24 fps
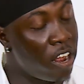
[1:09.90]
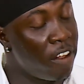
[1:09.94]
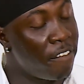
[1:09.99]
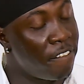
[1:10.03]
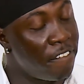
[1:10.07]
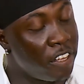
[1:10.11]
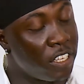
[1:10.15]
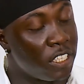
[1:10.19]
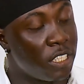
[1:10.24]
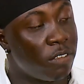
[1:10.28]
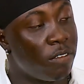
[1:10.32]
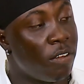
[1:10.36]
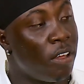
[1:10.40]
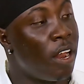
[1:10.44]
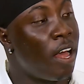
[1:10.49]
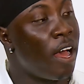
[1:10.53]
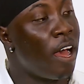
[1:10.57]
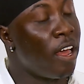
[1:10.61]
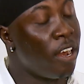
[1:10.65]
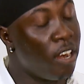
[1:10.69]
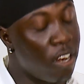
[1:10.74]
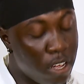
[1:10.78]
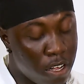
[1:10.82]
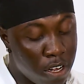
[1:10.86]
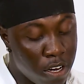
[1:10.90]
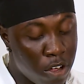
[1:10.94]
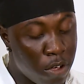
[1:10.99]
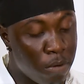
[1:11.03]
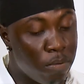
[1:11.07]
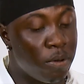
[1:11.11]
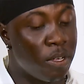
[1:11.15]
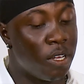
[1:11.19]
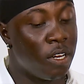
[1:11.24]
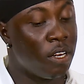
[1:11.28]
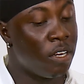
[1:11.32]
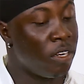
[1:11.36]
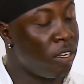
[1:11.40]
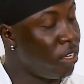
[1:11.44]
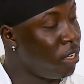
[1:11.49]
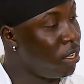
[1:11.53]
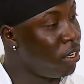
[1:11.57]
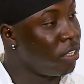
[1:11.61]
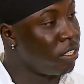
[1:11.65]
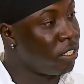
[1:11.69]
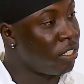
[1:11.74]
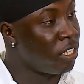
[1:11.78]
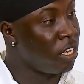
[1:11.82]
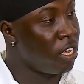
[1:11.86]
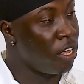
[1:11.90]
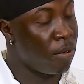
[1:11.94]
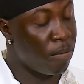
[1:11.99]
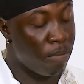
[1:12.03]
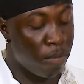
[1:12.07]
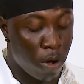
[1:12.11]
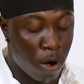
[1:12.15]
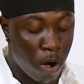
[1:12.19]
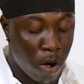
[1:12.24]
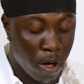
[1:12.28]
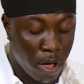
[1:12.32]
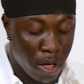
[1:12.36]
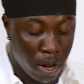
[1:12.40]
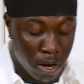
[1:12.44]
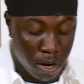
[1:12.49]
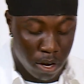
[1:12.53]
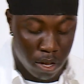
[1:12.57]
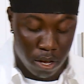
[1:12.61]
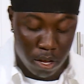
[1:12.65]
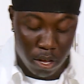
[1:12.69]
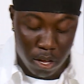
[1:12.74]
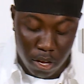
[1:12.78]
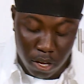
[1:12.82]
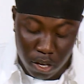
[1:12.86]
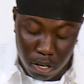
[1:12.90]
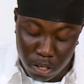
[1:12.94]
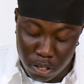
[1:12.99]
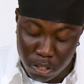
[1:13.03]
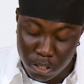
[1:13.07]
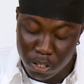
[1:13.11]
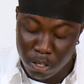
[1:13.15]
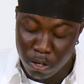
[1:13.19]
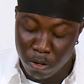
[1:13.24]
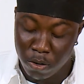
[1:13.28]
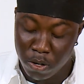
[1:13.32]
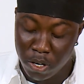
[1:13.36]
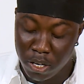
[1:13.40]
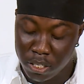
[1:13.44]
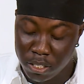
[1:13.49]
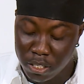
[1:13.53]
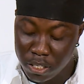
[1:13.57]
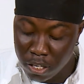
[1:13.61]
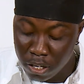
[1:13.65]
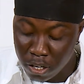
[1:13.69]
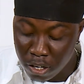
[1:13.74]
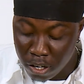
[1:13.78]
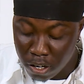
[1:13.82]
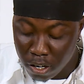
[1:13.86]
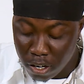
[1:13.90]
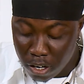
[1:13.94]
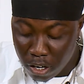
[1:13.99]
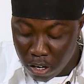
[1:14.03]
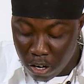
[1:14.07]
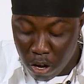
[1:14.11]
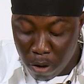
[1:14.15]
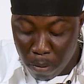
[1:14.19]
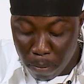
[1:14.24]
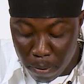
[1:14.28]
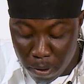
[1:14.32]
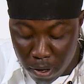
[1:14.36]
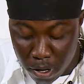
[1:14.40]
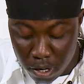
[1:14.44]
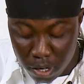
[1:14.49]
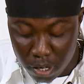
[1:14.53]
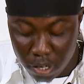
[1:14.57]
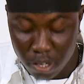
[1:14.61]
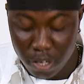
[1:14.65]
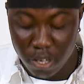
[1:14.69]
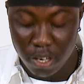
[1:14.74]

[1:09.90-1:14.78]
the festival and the dumpling in, in the same oil. Okay. So this uh, So this dumpling, one here